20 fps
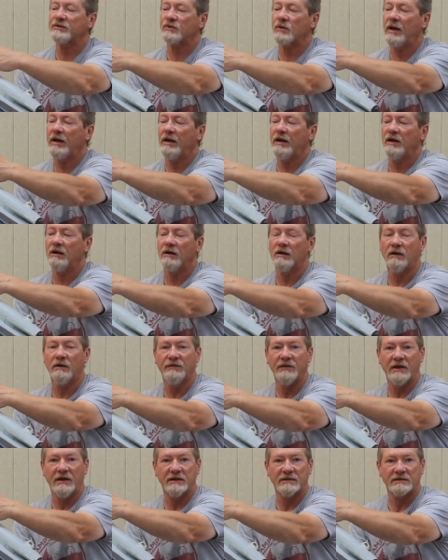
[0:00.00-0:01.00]
right here on
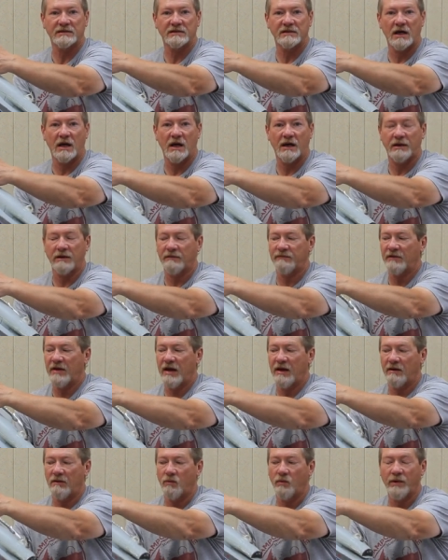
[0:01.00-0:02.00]
the inside of
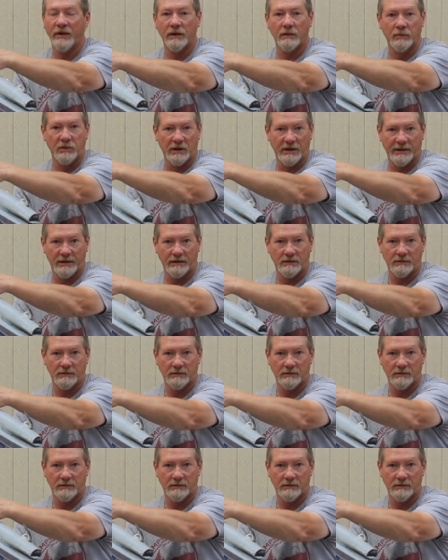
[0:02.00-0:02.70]
that wing plate,